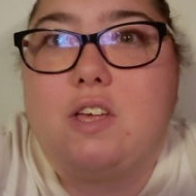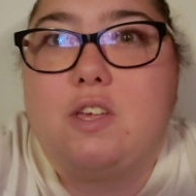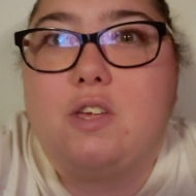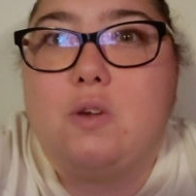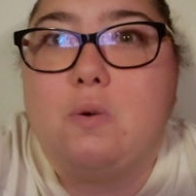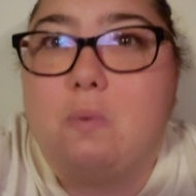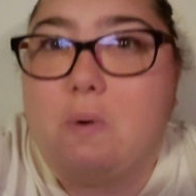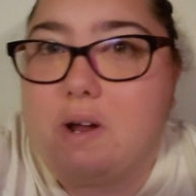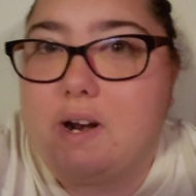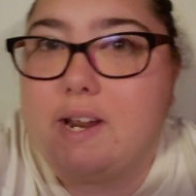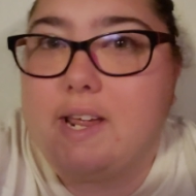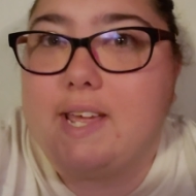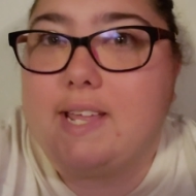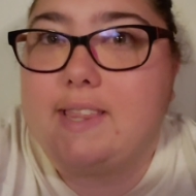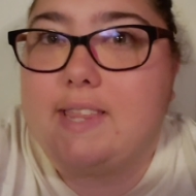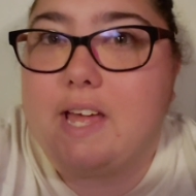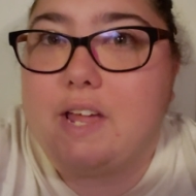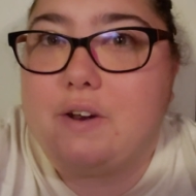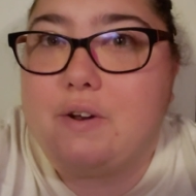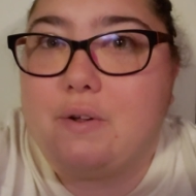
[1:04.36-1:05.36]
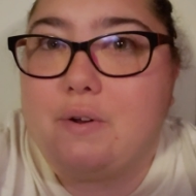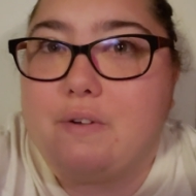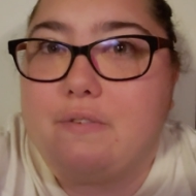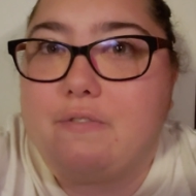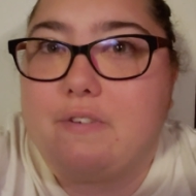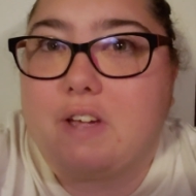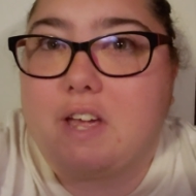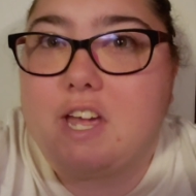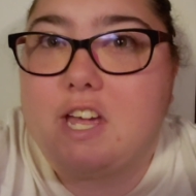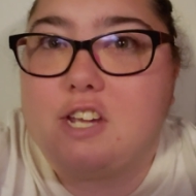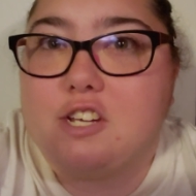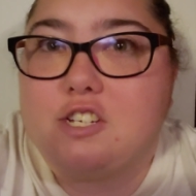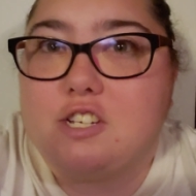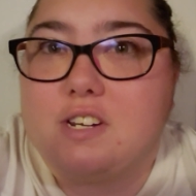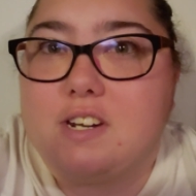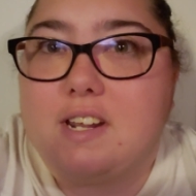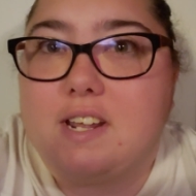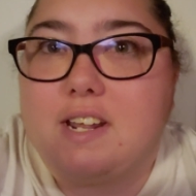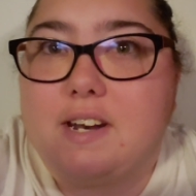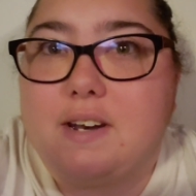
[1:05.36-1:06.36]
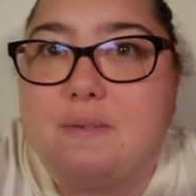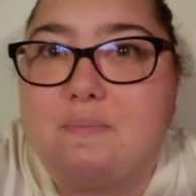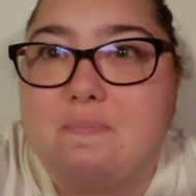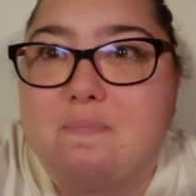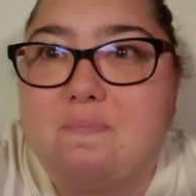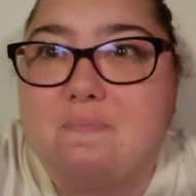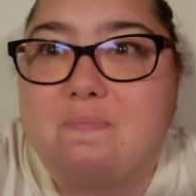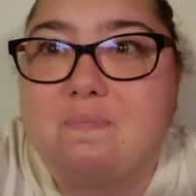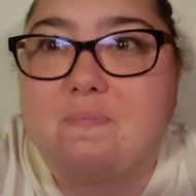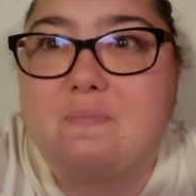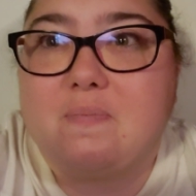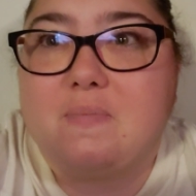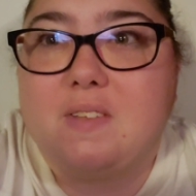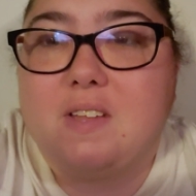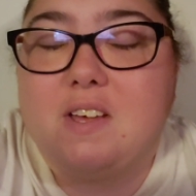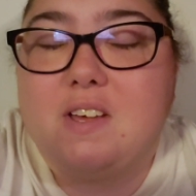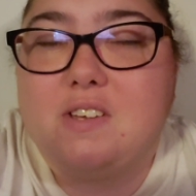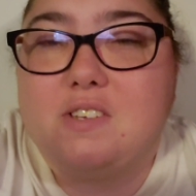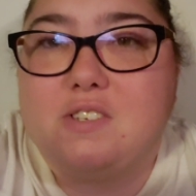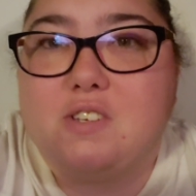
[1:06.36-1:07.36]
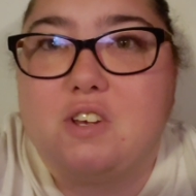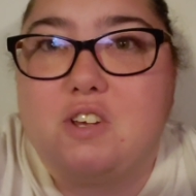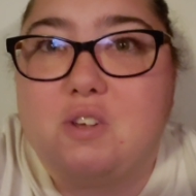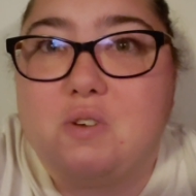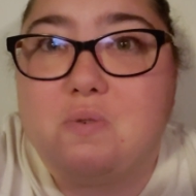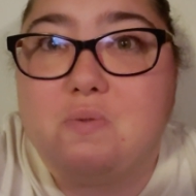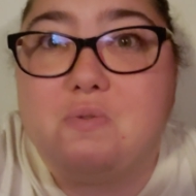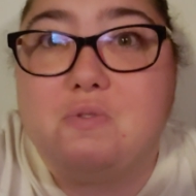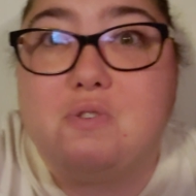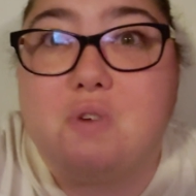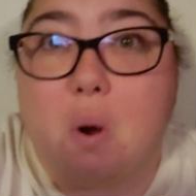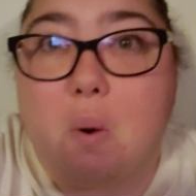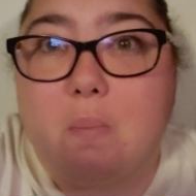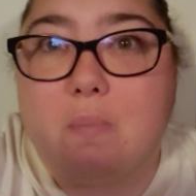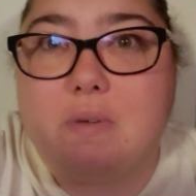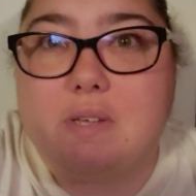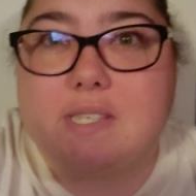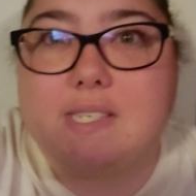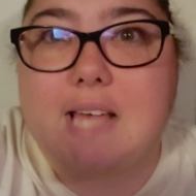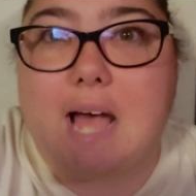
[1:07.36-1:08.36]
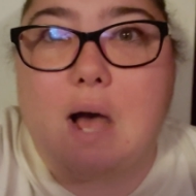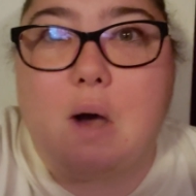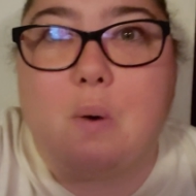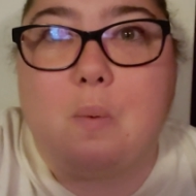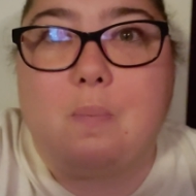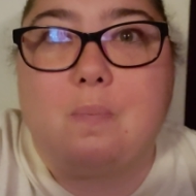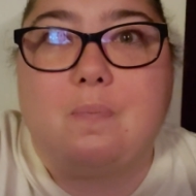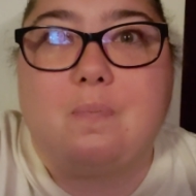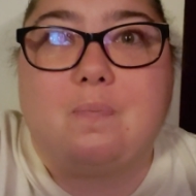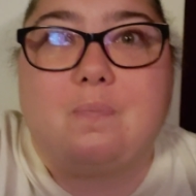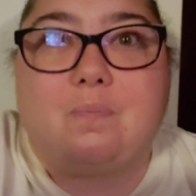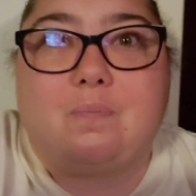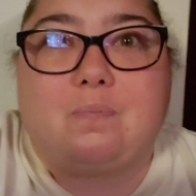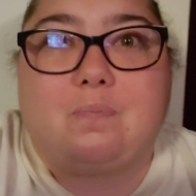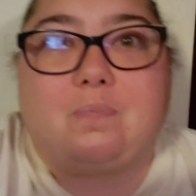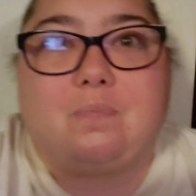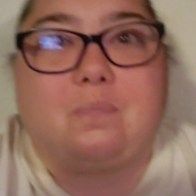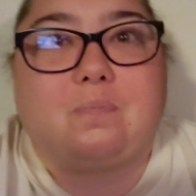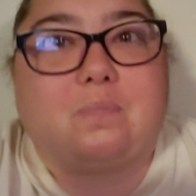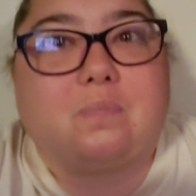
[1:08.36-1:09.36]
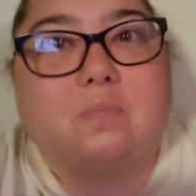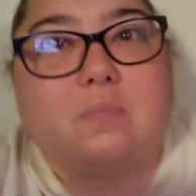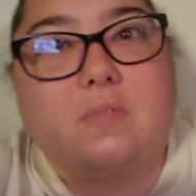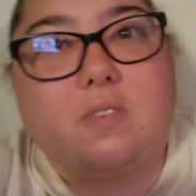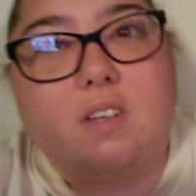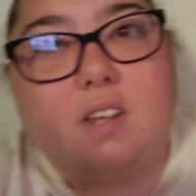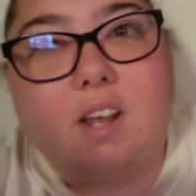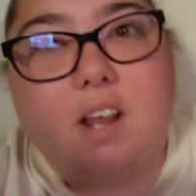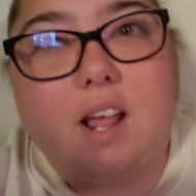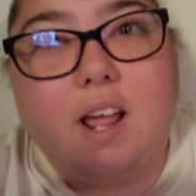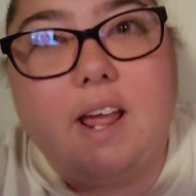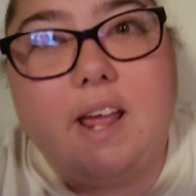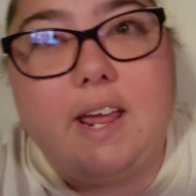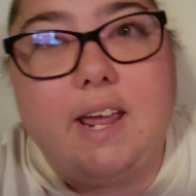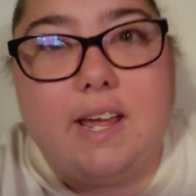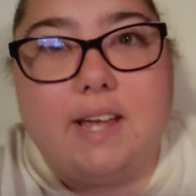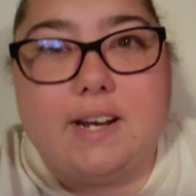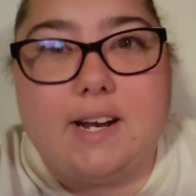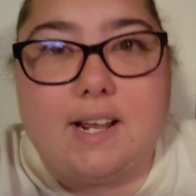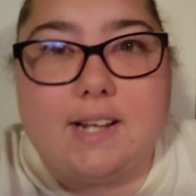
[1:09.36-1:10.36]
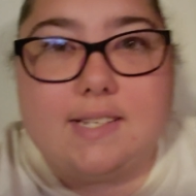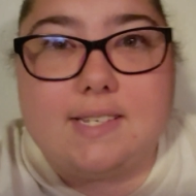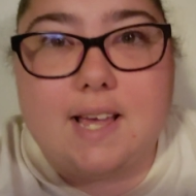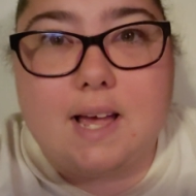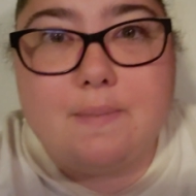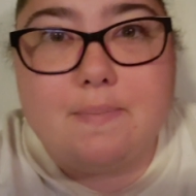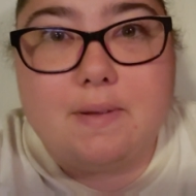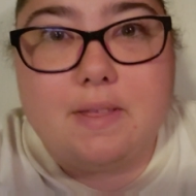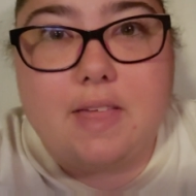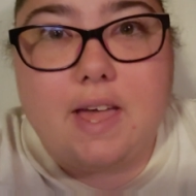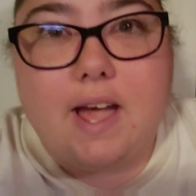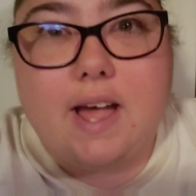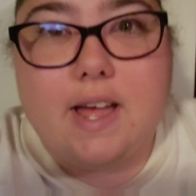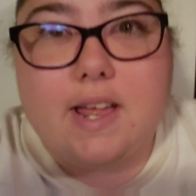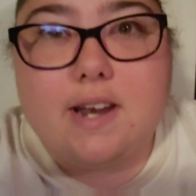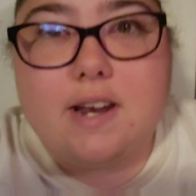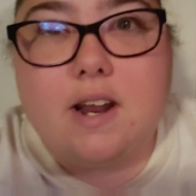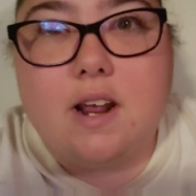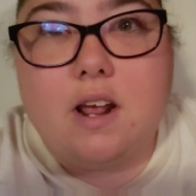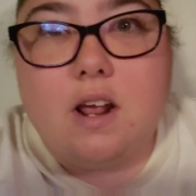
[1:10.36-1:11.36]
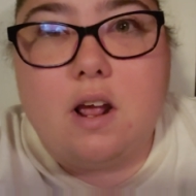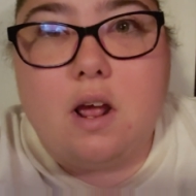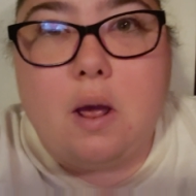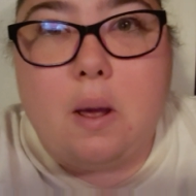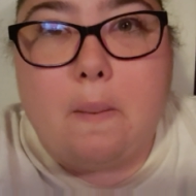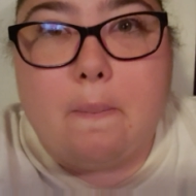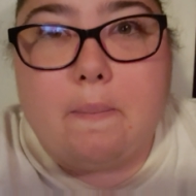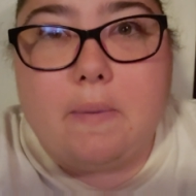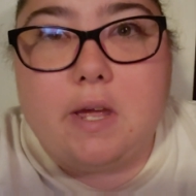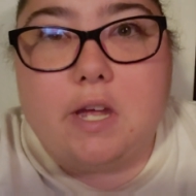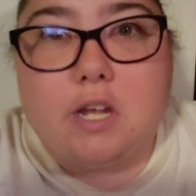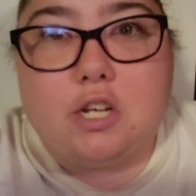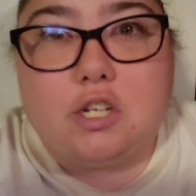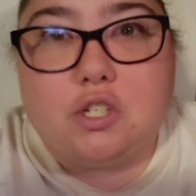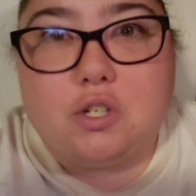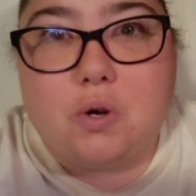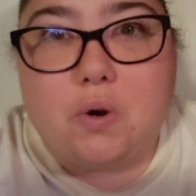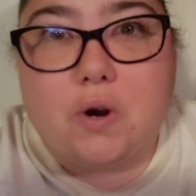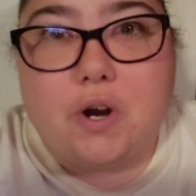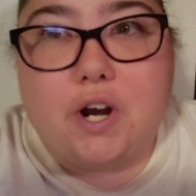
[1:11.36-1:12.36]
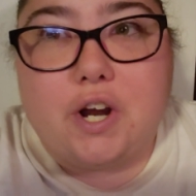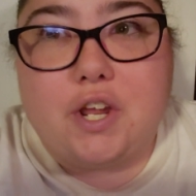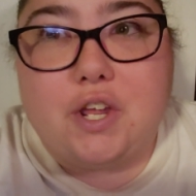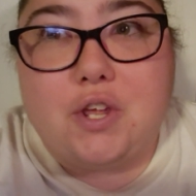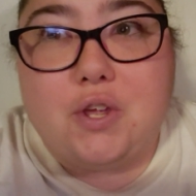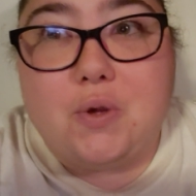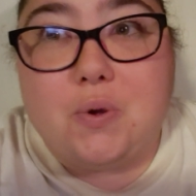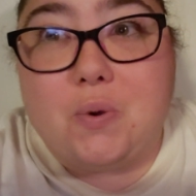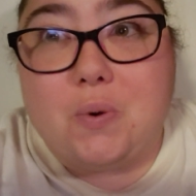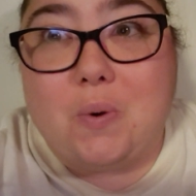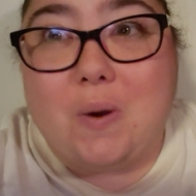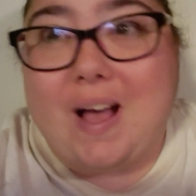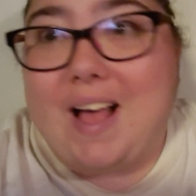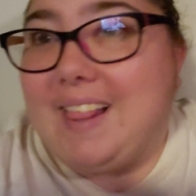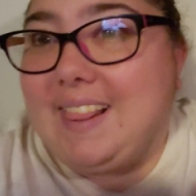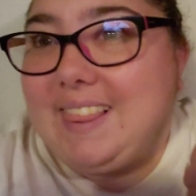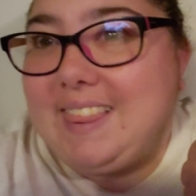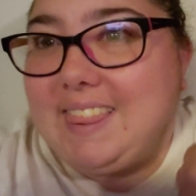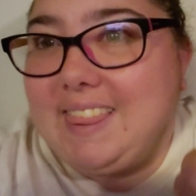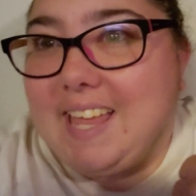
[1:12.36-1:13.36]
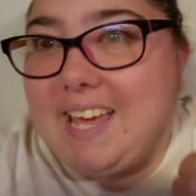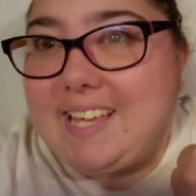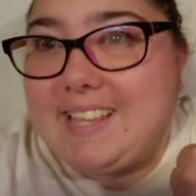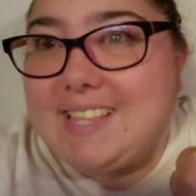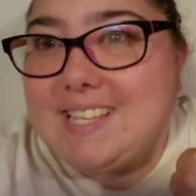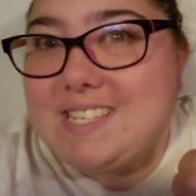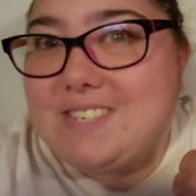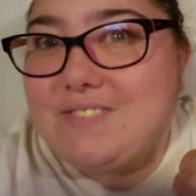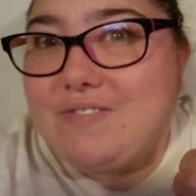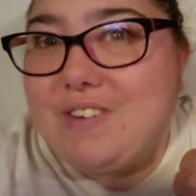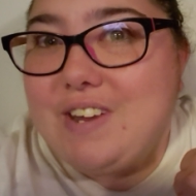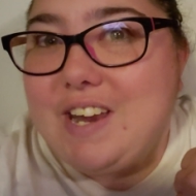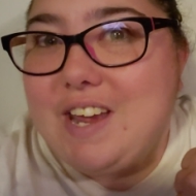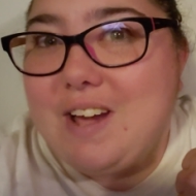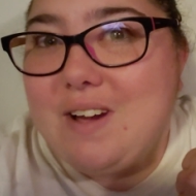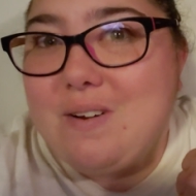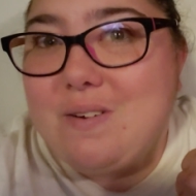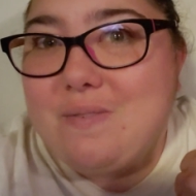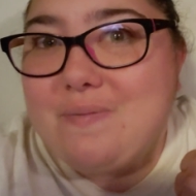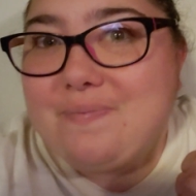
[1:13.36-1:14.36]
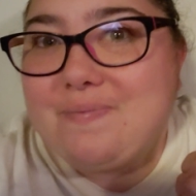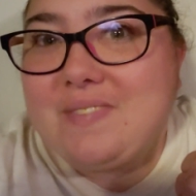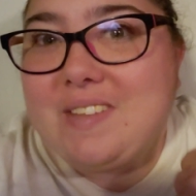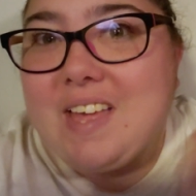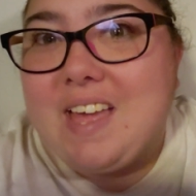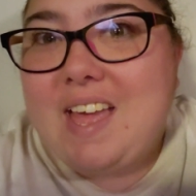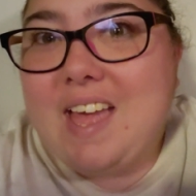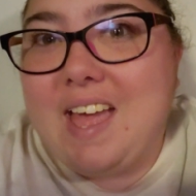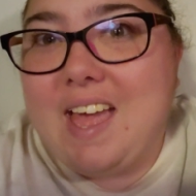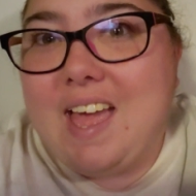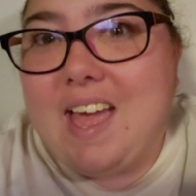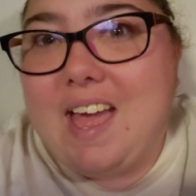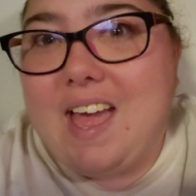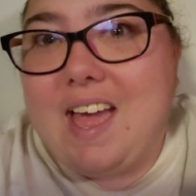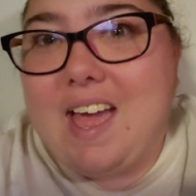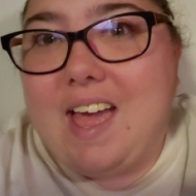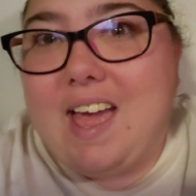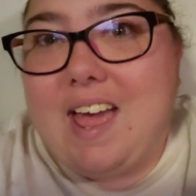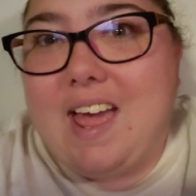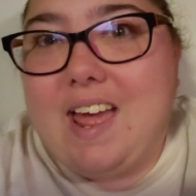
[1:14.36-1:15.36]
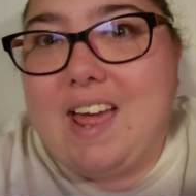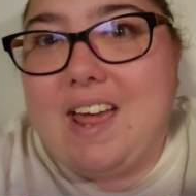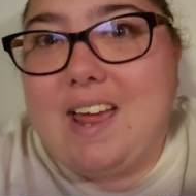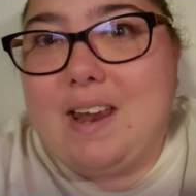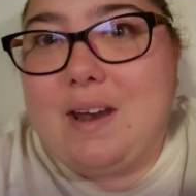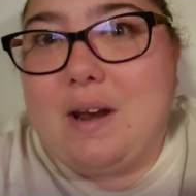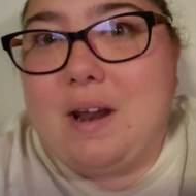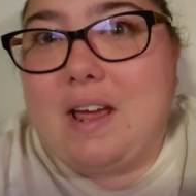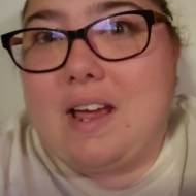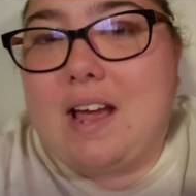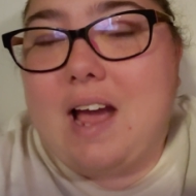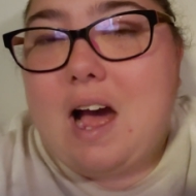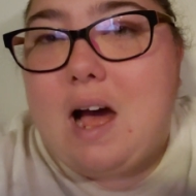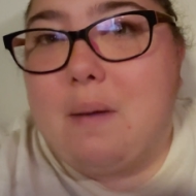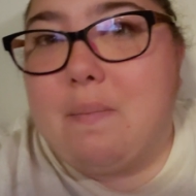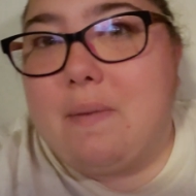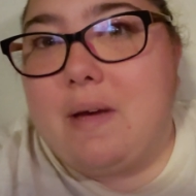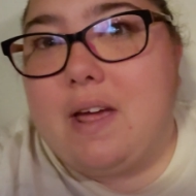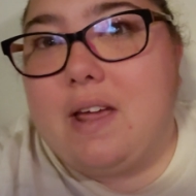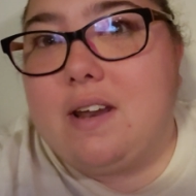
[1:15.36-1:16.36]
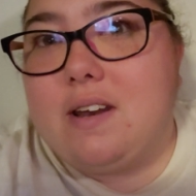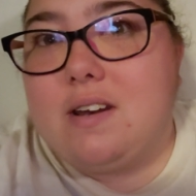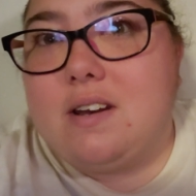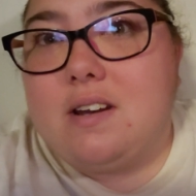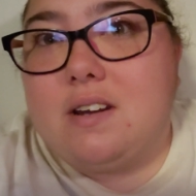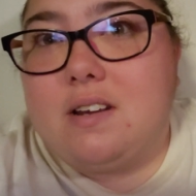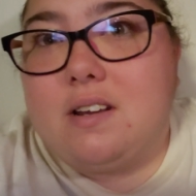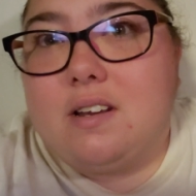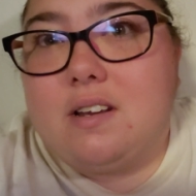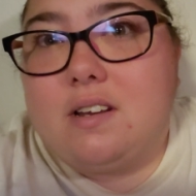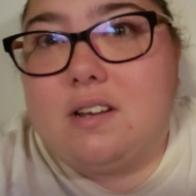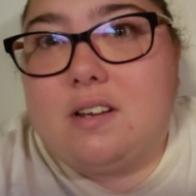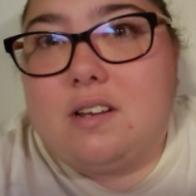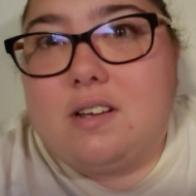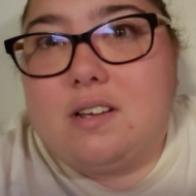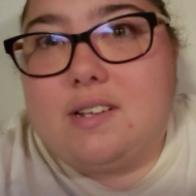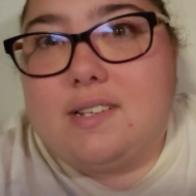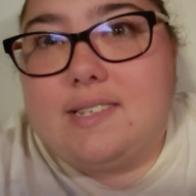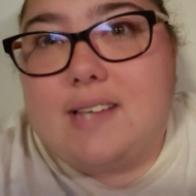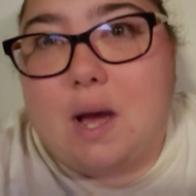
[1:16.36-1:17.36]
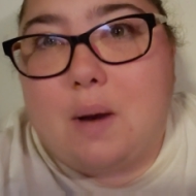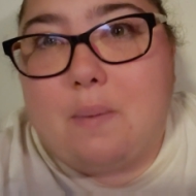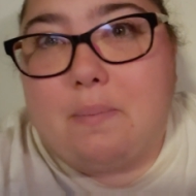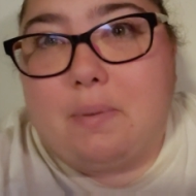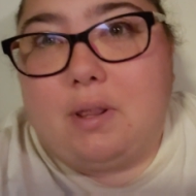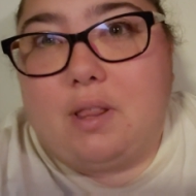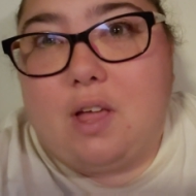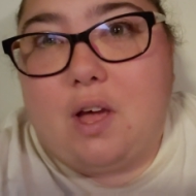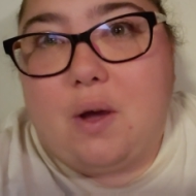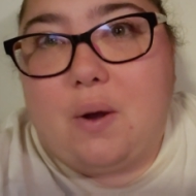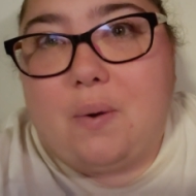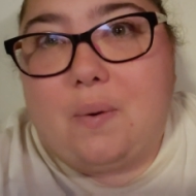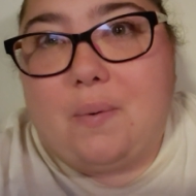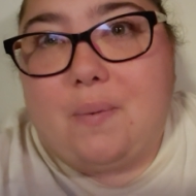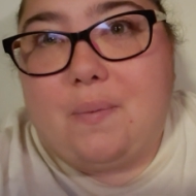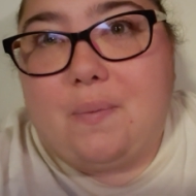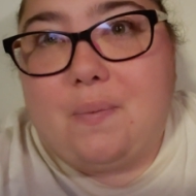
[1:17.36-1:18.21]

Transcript: you want to get that notification in so you don't miss out. And on top of that, make sure you like this video and comment down below.